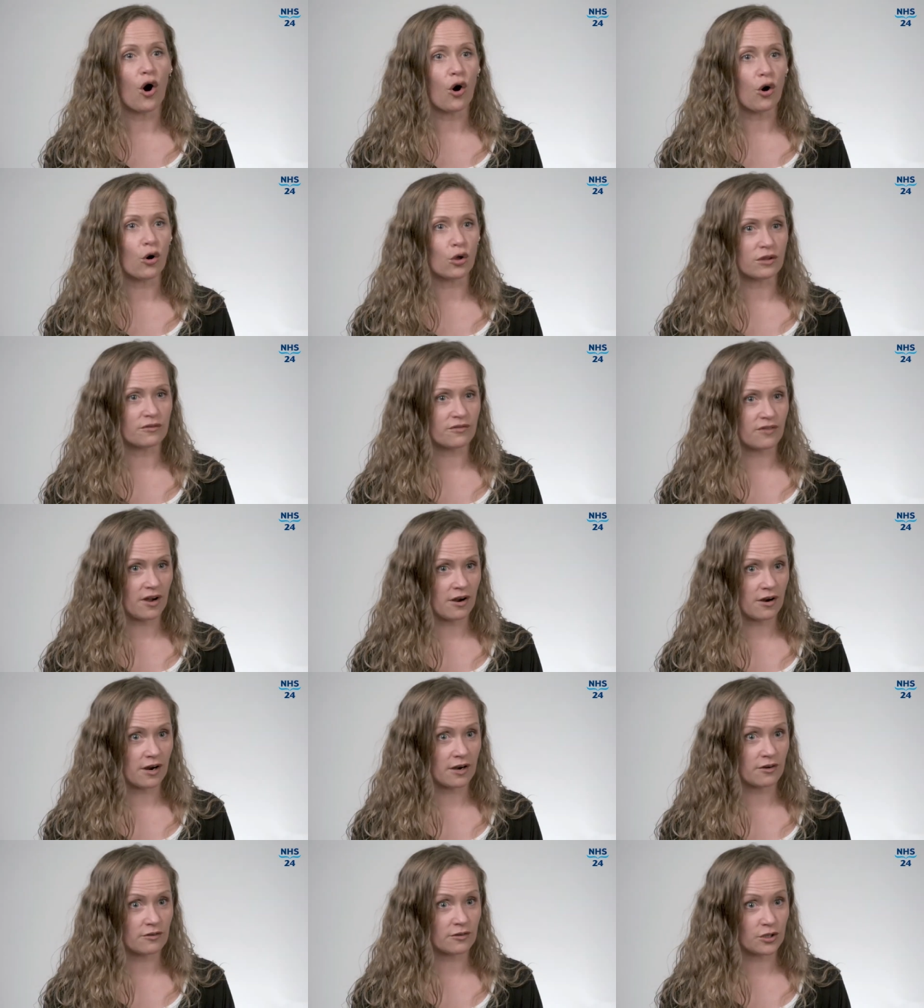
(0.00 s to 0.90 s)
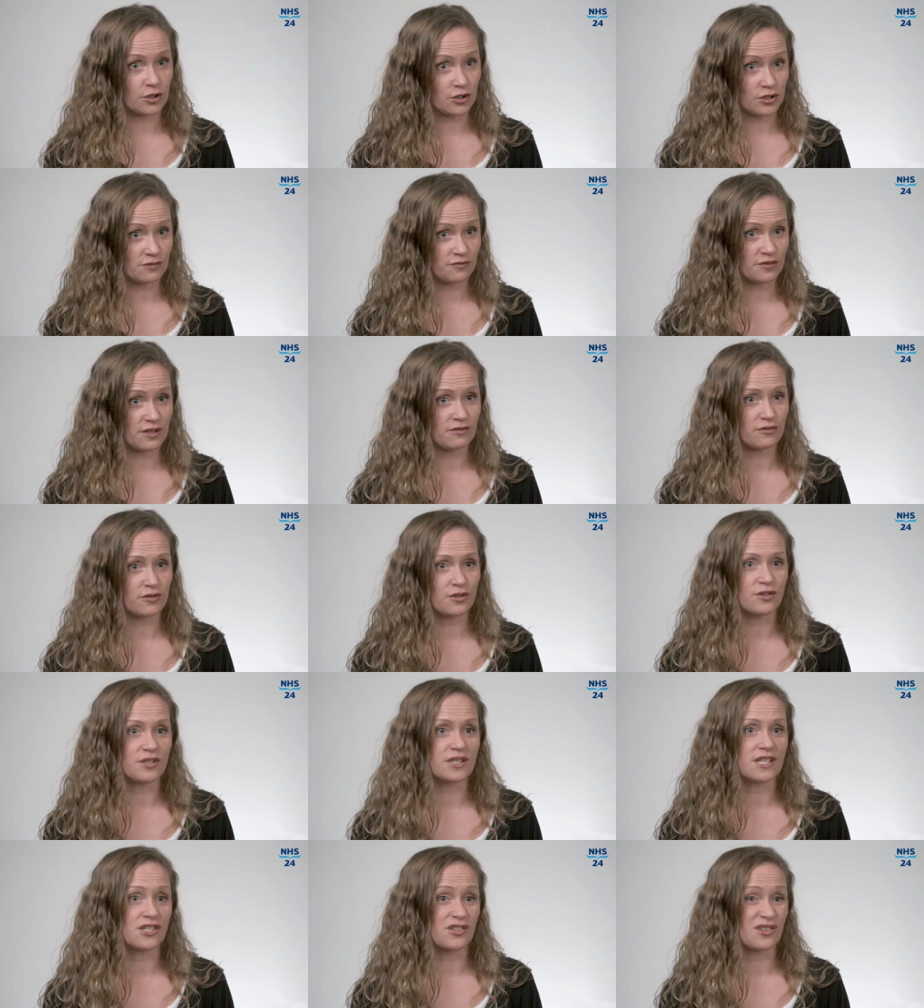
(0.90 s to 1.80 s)
all of our gluten-free
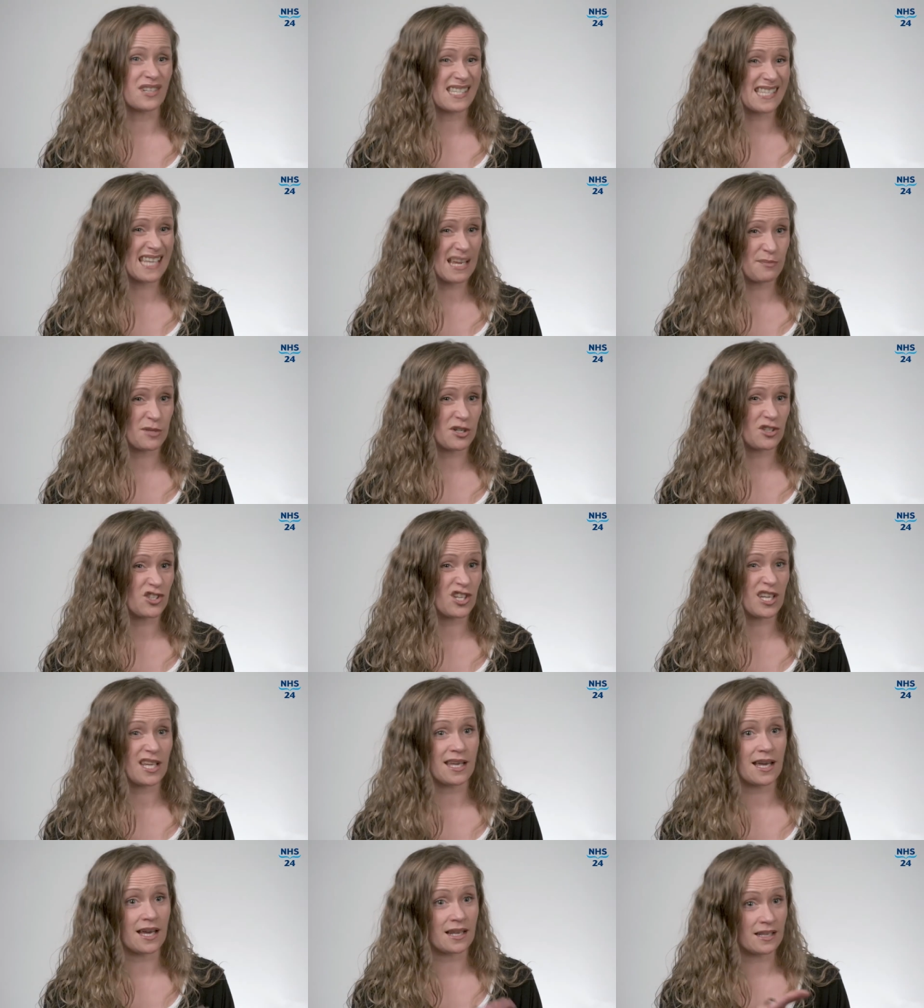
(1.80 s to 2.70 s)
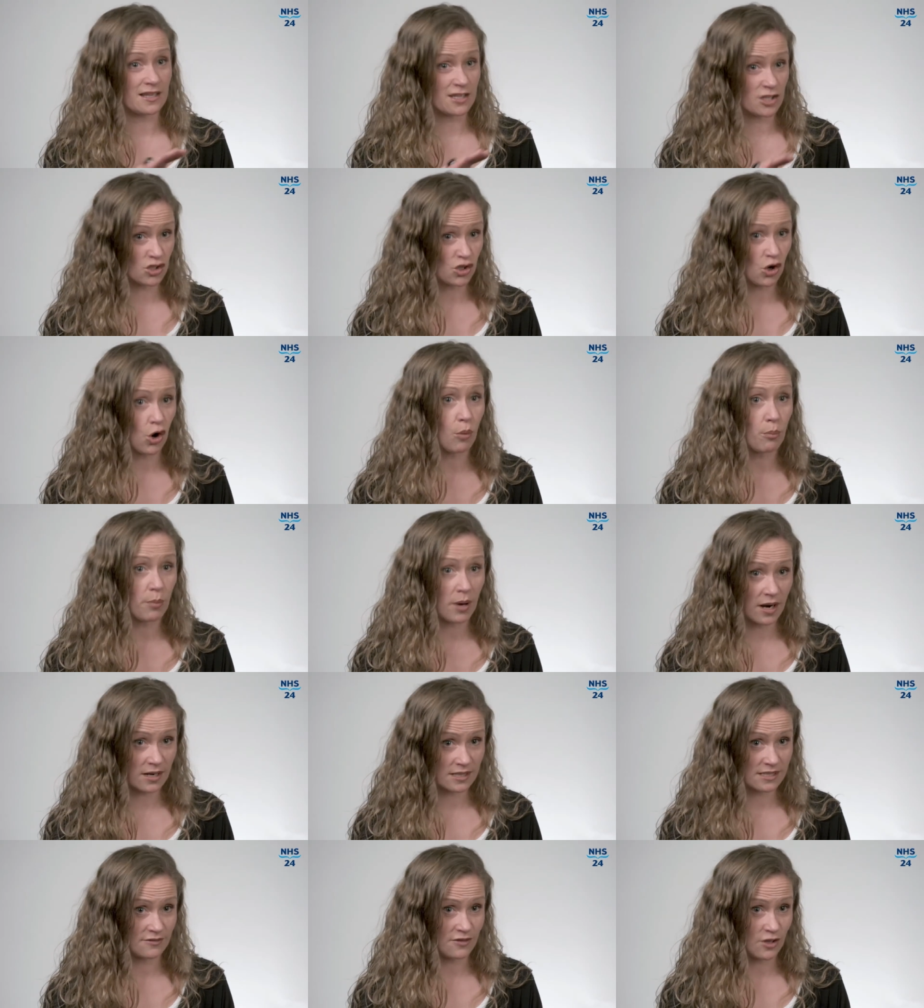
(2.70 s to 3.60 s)
food is on a separate tray and in the top
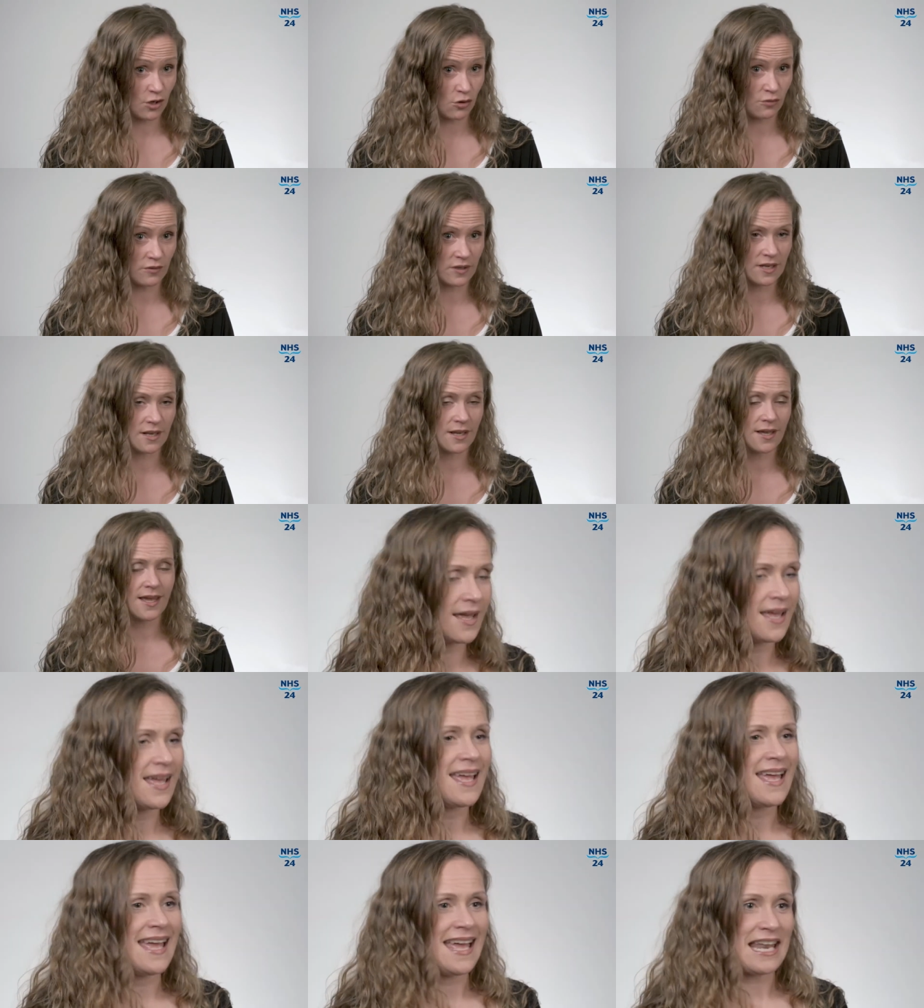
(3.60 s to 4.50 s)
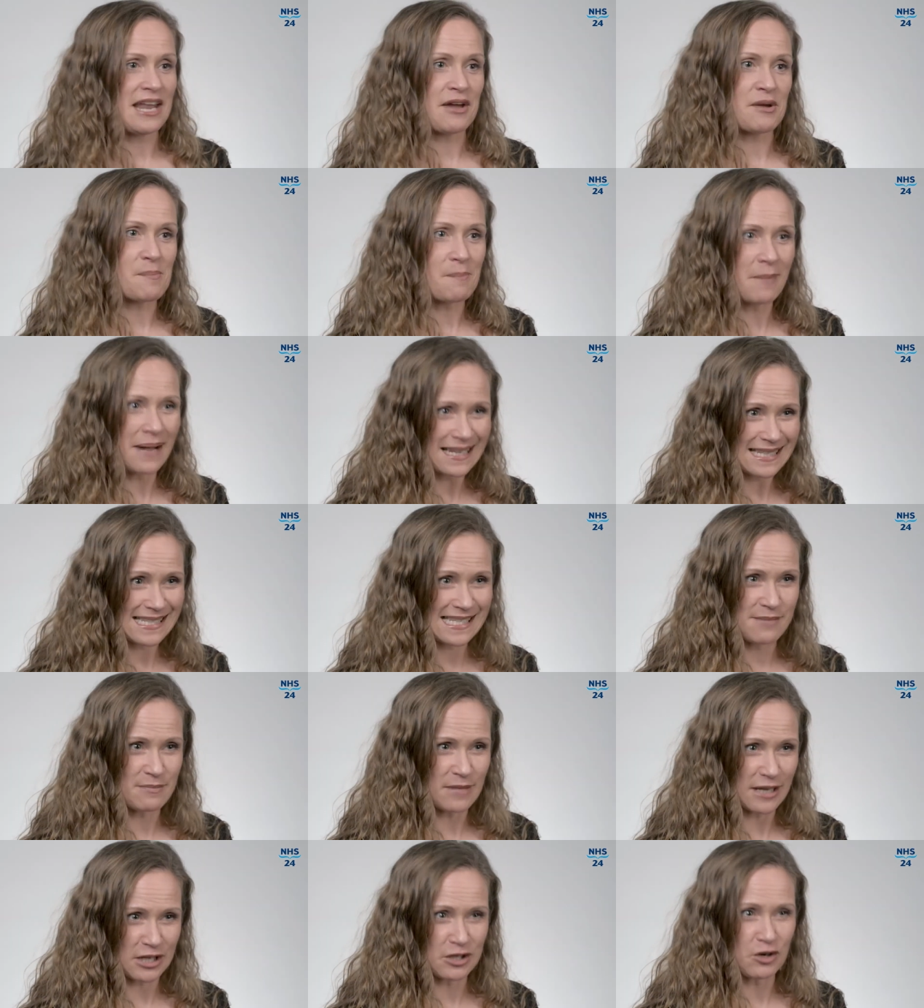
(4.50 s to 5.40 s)
part of the oven. Now, it might
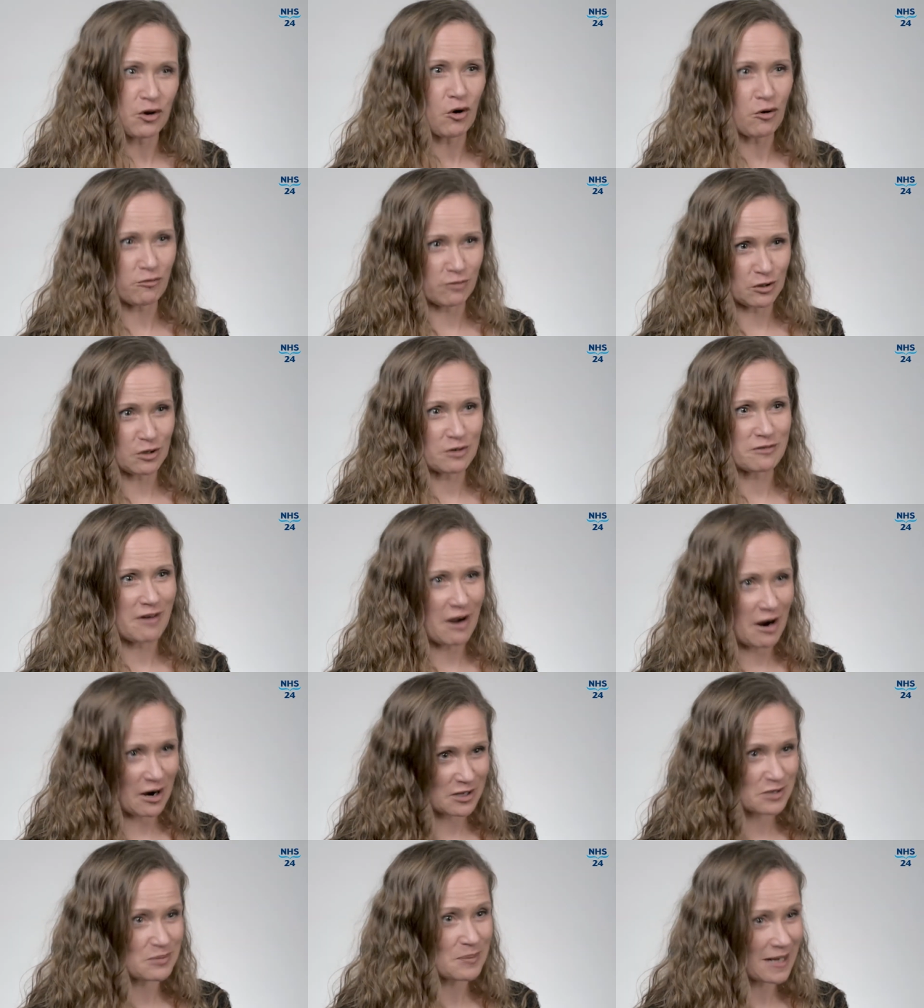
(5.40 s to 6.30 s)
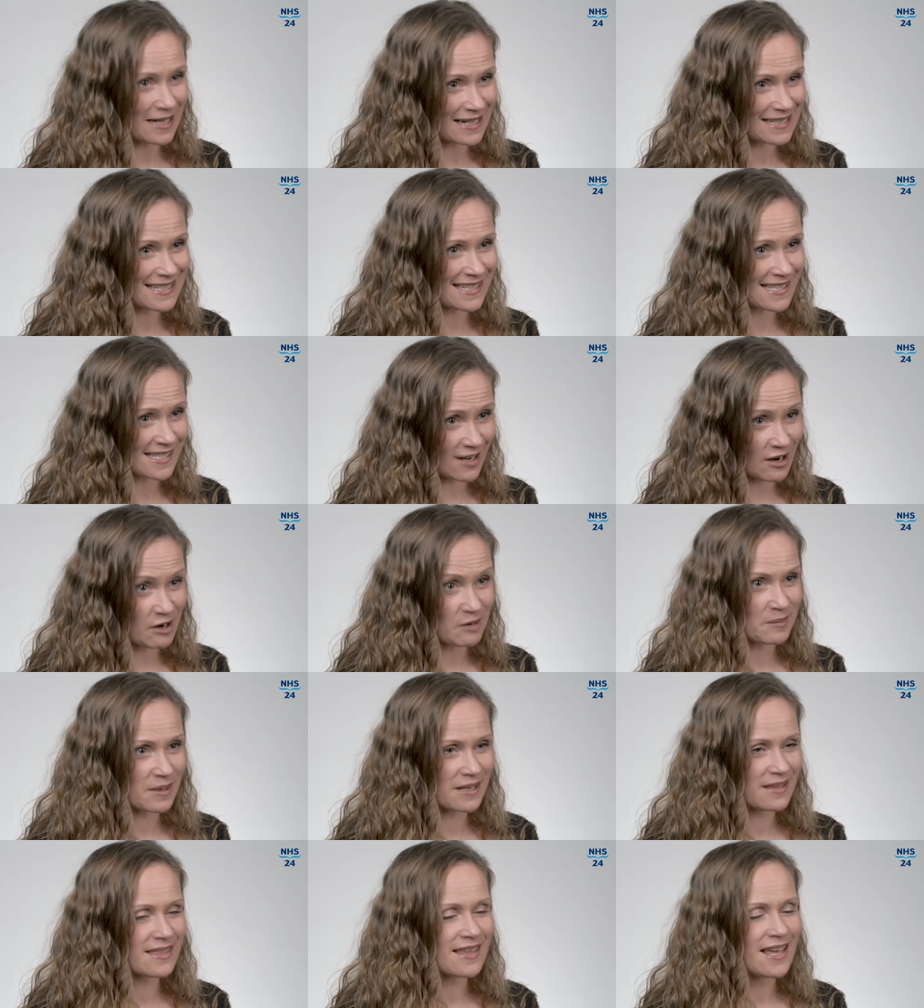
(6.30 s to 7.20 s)
seem like an awful lot of hard work to start
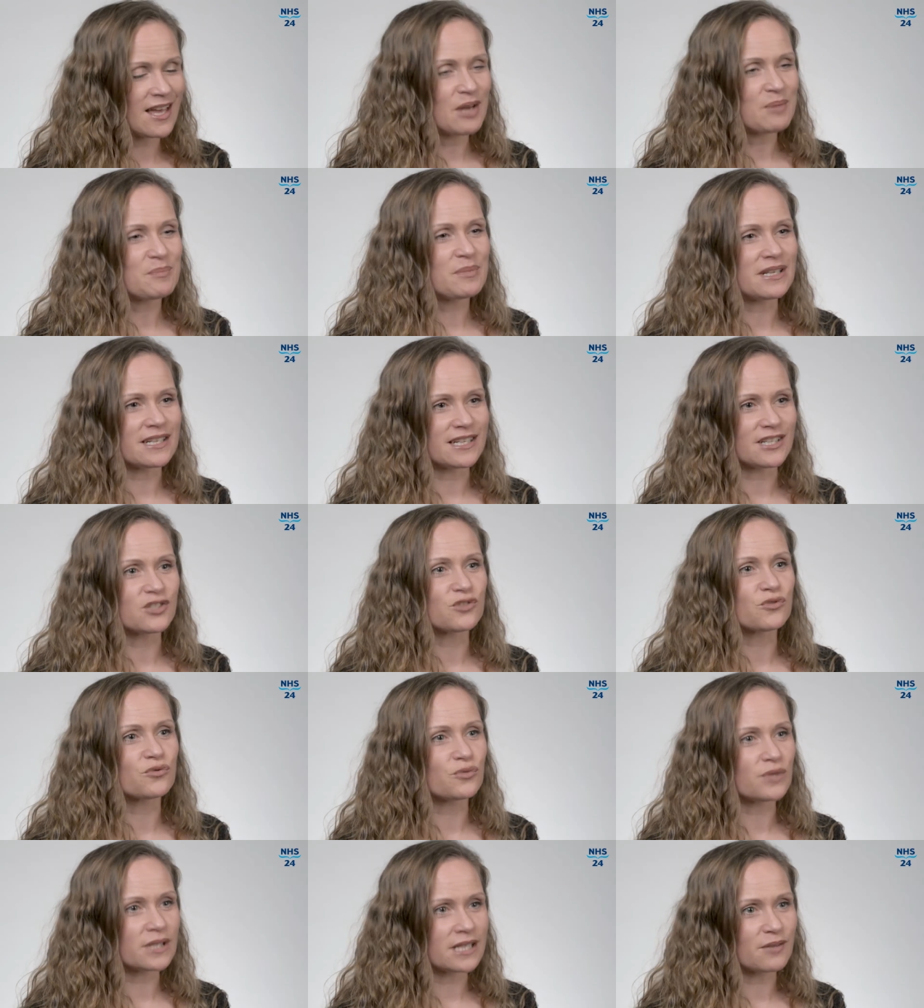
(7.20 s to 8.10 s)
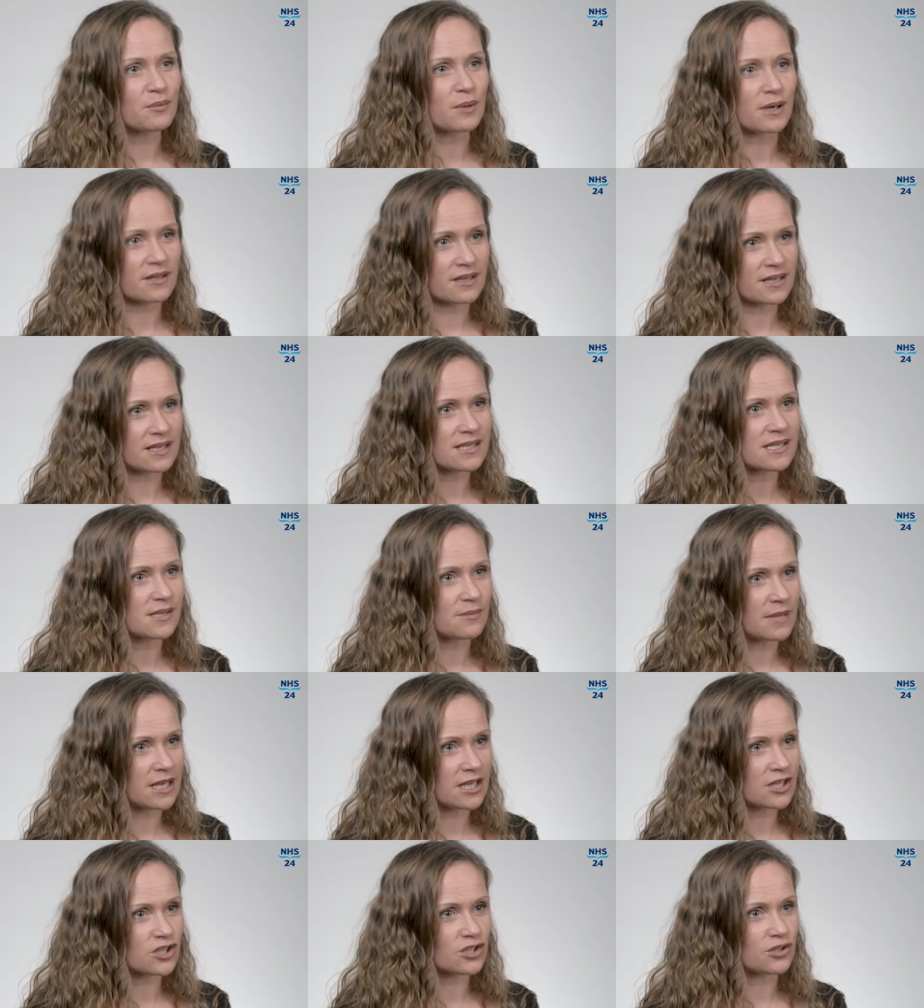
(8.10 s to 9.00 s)
with, but it is really worth it to
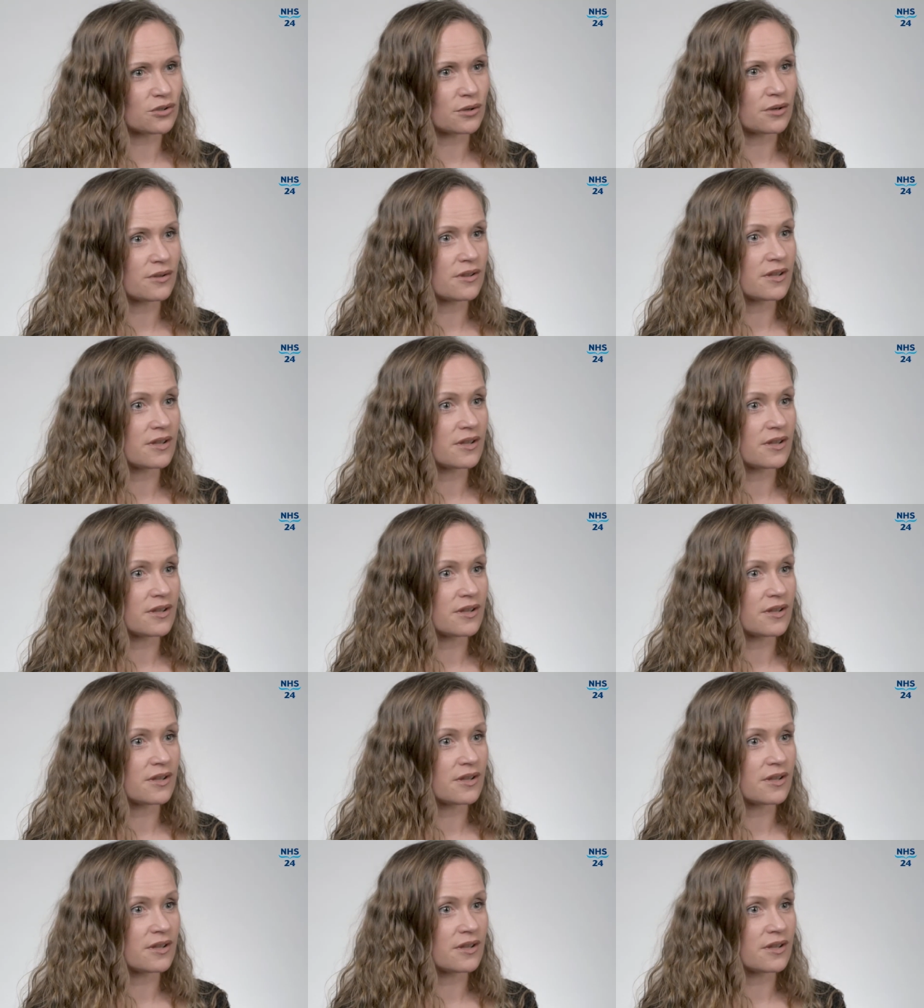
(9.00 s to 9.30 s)
make sure